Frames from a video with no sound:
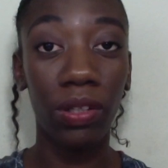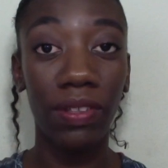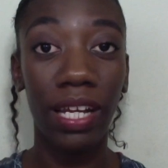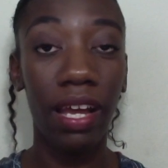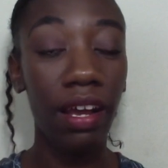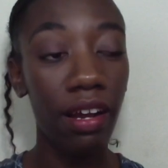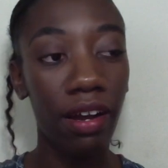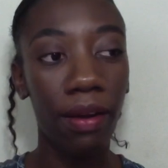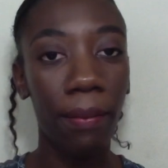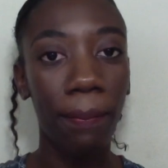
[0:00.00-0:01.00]
of their
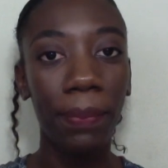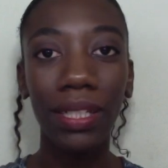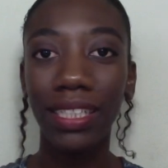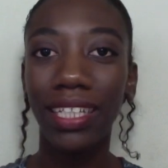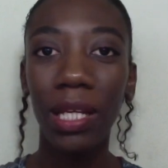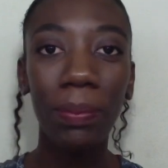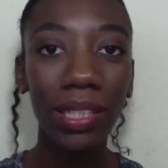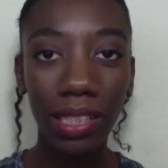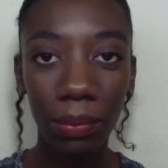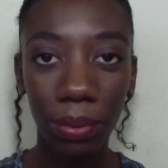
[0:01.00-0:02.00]
hair. But to keep it
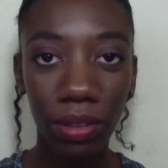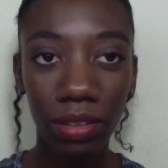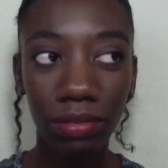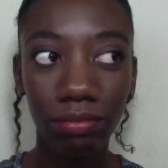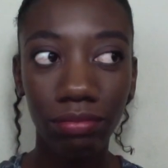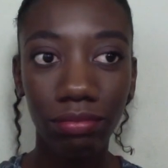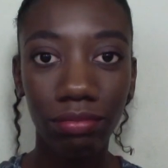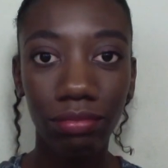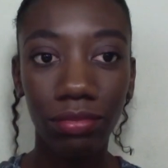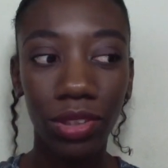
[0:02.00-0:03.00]
simple,
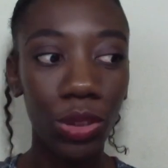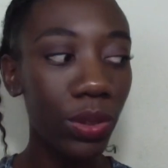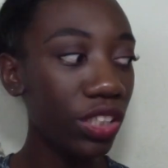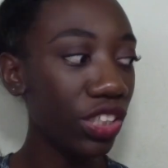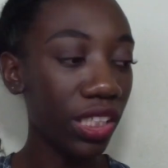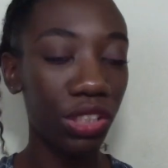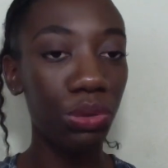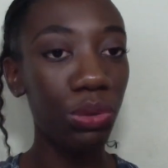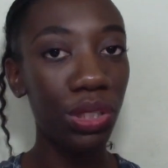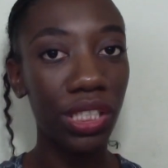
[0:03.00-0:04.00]
you can just
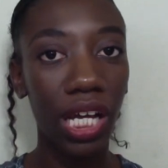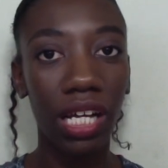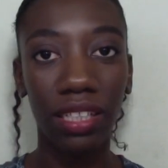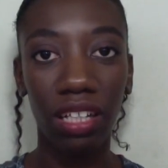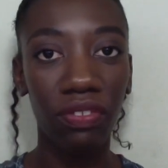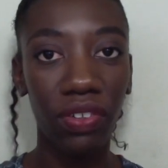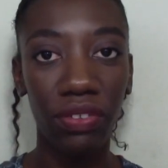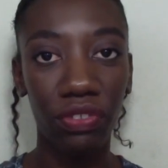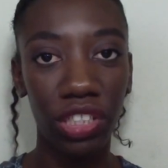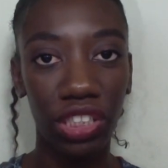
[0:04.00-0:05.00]
use a
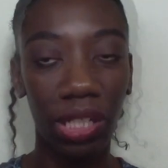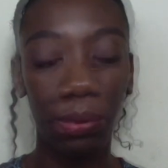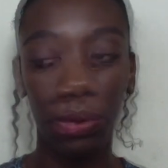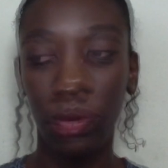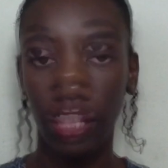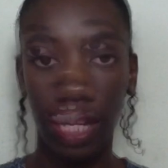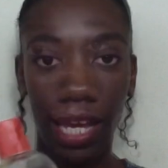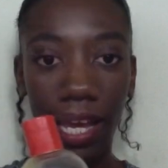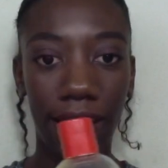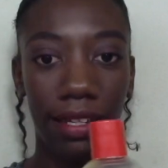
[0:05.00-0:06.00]
sulfate-free shampoo.
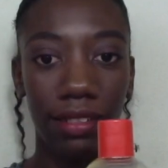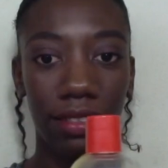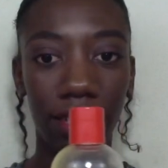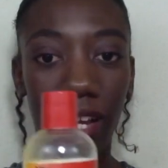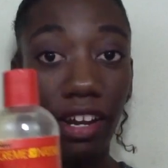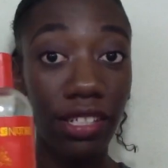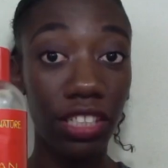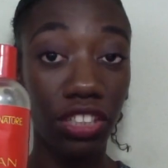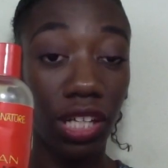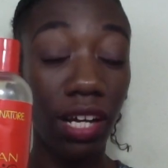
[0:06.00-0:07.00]
And here's a
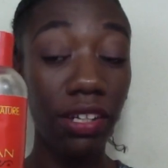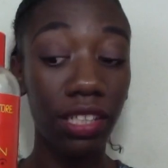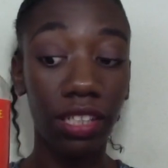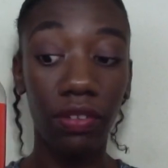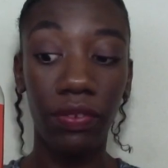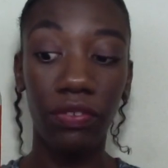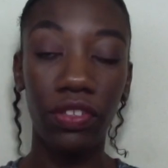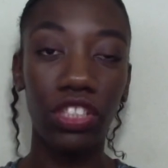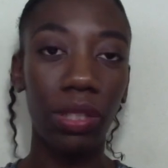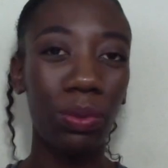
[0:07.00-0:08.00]

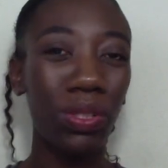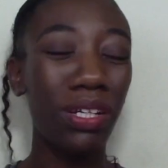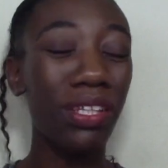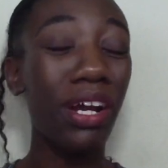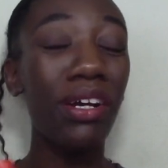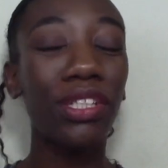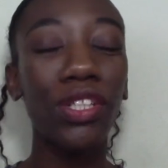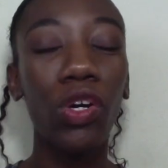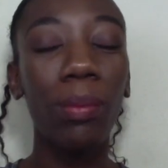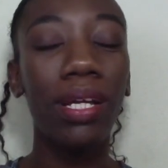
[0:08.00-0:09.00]
sulfate-free shampoo. Now, there are
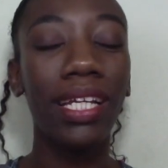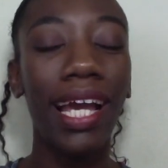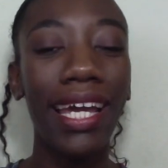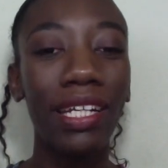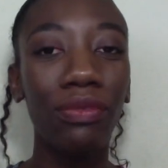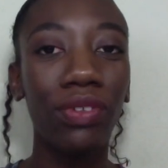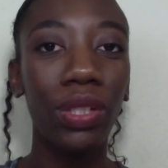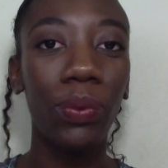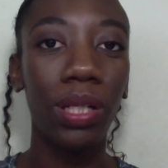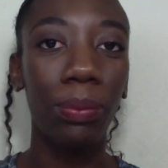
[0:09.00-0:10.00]
so many. I didn't really
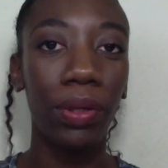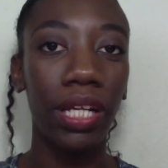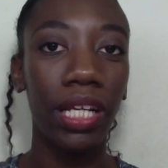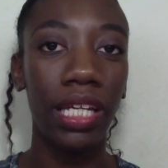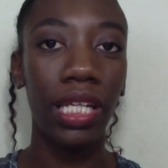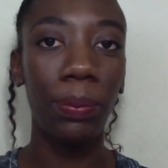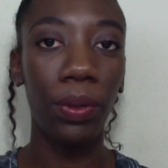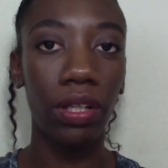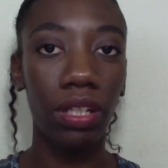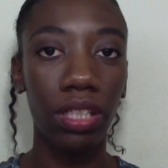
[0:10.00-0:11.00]
want to bring any
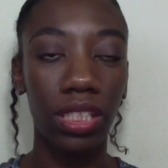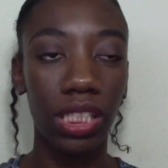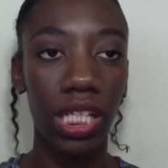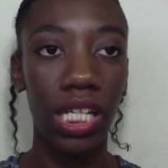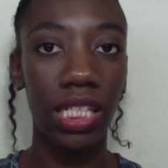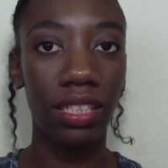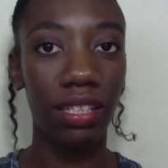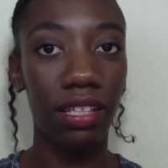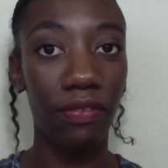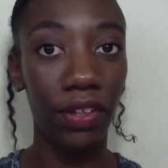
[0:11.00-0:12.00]
products
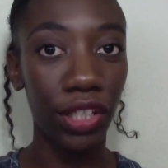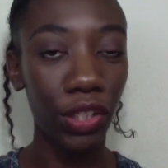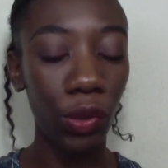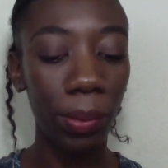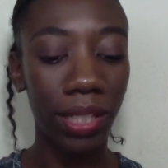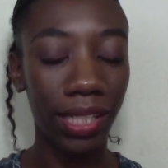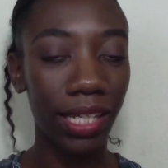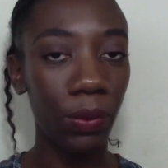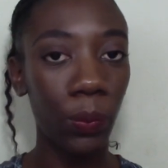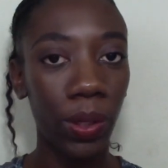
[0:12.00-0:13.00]
into the video because I
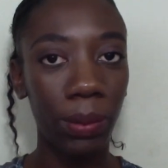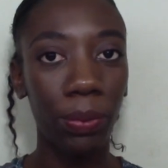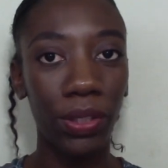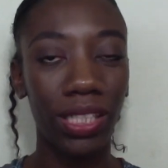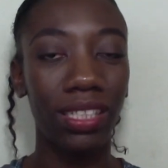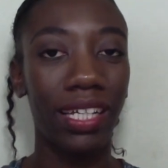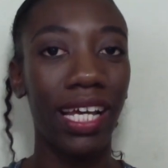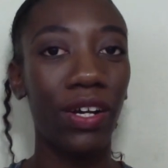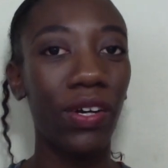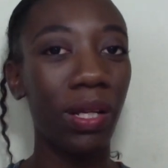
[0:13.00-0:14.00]
didn't want persons to
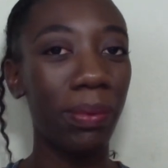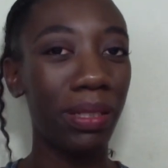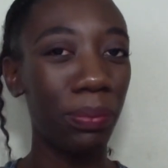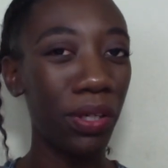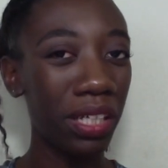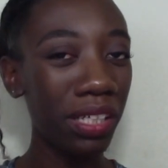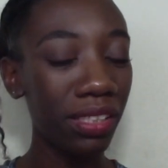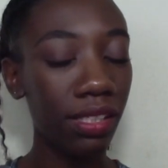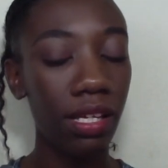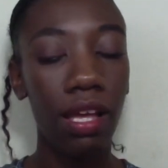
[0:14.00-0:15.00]
get caught up in
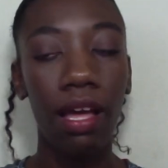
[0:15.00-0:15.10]
products.